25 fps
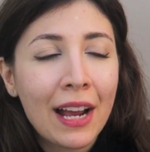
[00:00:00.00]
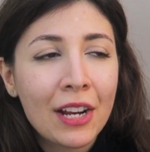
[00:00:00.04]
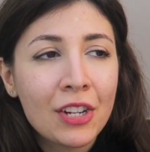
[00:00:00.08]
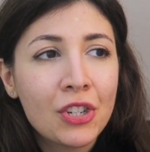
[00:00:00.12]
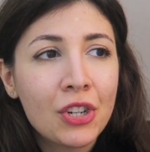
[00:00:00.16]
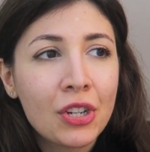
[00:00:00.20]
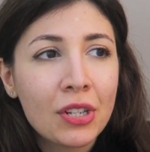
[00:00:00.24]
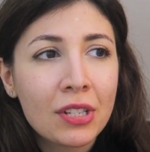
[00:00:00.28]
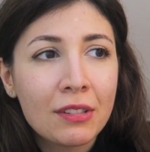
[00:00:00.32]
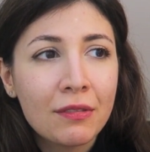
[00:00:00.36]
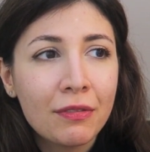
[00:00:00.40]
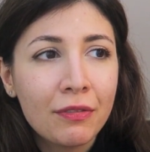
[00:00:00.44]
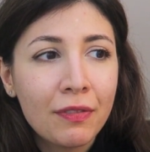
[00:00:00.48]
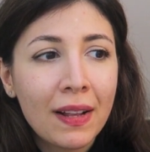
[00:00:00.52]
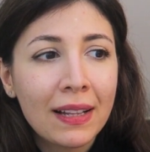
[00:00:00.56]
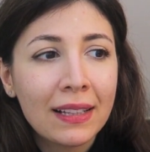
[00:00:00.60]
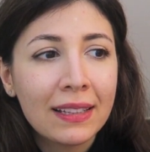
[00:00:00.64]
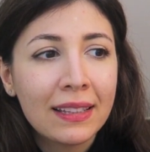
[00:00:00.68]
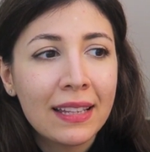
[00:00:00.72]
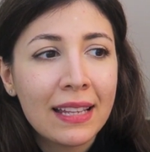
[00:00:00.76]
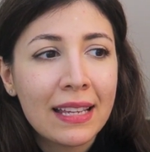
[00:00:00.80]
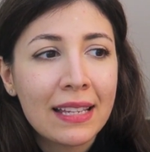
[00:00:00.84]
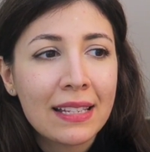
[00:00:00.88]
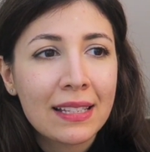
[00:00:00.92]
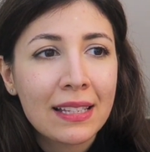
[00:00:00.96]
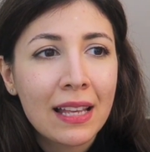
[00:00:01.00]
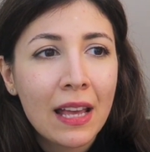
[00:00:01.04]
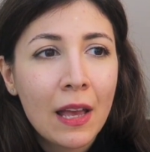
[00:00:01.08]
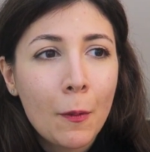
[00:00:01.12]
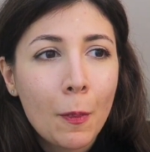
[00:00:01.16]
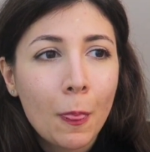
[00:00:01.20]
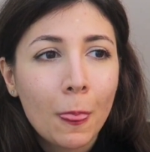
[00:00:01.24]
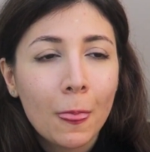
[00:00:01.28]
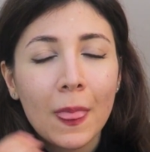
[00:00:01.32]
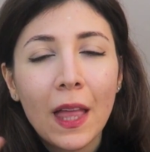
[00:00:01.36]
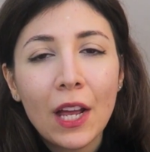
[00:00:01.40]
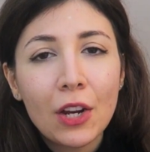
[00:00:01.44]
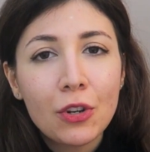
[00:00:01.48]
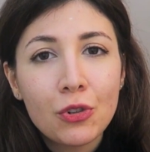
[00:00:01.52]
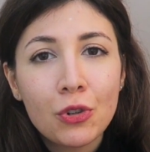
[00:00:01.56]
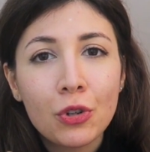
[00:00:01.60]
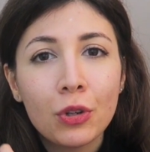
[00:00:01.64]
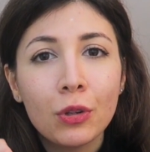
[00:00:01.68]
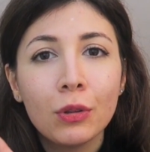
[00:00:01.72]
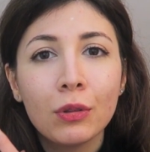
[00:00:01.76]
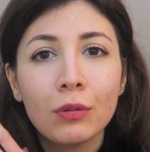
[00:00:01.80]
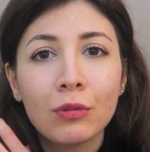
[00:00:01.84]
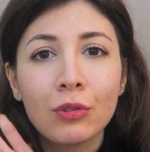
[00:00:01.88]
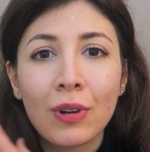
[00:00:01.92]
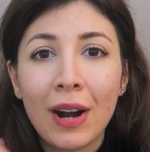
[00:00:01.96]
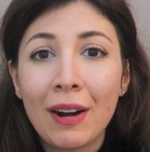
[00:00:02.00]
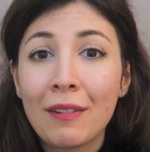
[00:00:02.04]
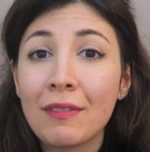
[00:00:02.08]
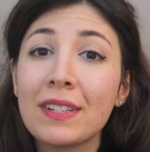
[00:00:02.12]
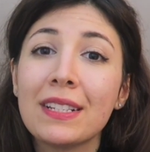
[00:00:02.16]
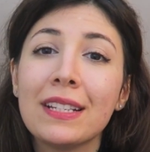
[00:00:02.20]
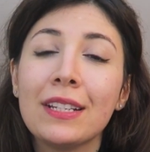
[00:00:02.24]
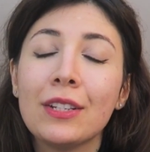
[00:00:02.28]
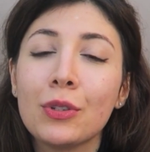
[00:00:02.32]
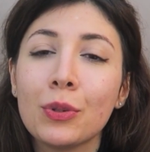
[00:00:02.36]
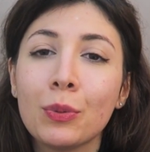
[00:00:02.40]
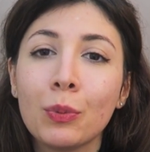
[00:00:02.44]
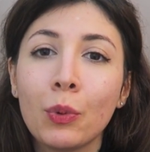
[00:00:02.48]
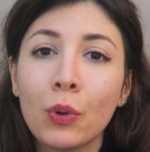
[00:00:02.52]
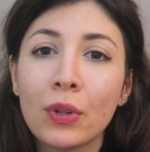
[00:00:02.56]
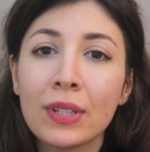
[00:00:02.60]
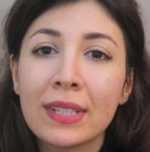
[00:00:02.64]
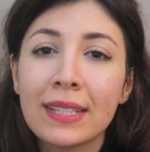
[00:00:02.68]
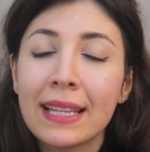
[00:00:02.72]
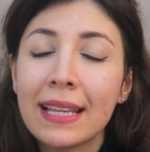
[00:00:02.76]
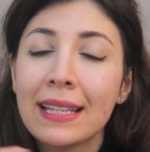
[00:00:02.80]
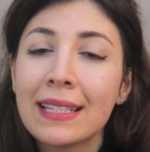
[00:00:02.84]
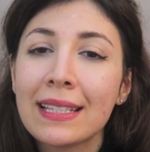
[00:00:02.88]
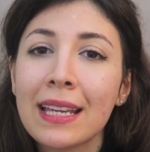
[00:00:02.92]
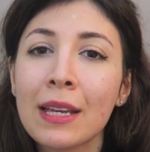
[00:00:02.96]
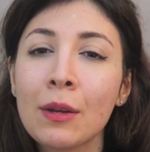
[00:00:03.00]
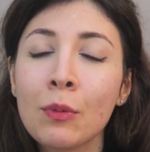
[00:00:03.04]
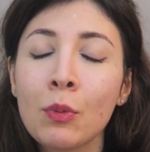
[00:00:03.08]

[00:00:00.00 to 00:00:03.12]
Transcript: I just felt this natural gravity towards it.